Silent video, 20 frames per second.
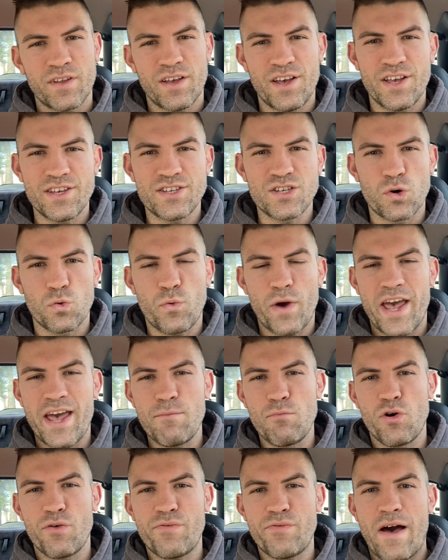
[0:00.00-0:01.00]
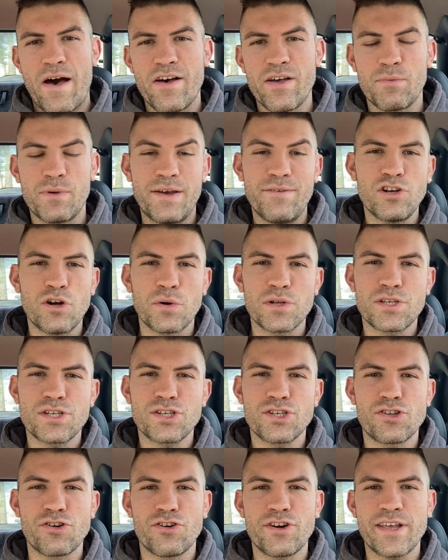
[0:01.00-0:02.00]
is a way more valuable, even though it's
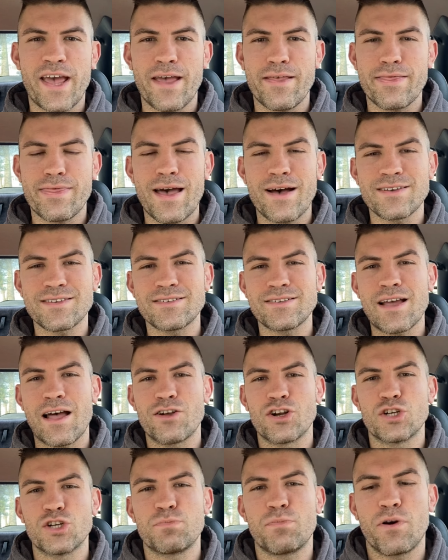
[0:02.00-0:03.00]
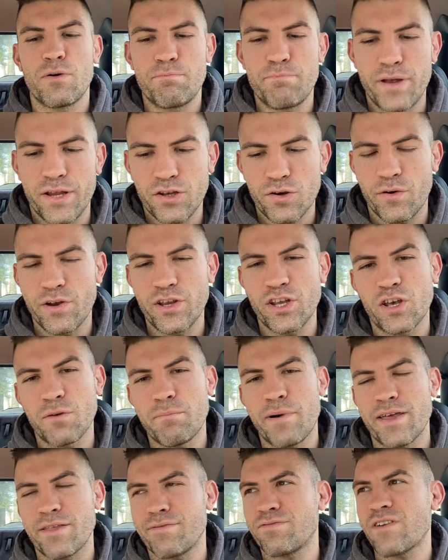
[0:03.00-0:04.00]
$38,000 per Bitcoin. You can
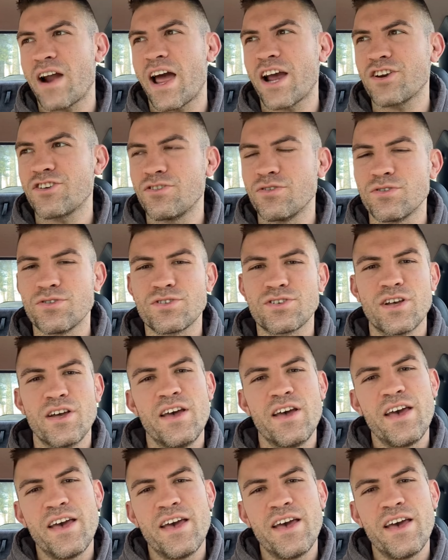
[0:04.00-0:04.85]
buy the fractionals.